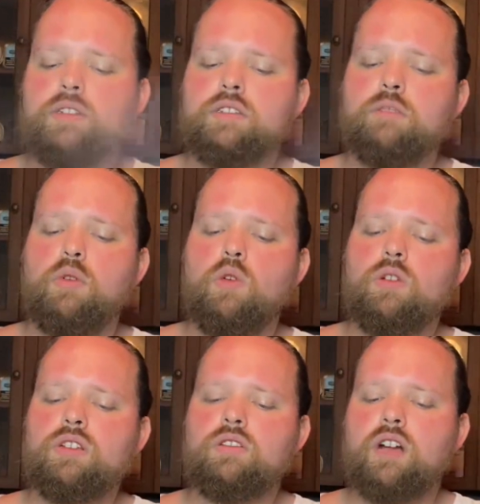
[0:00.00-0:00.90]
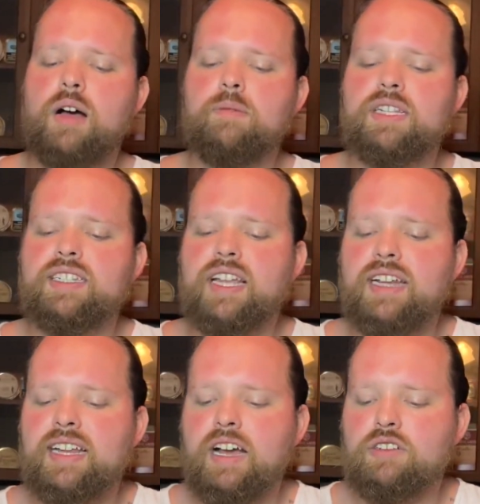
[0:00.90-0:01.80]
The poor little hobbit
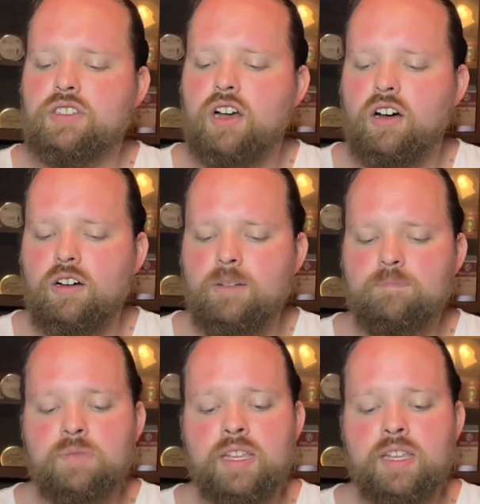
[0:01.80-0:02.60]
sat down in the hall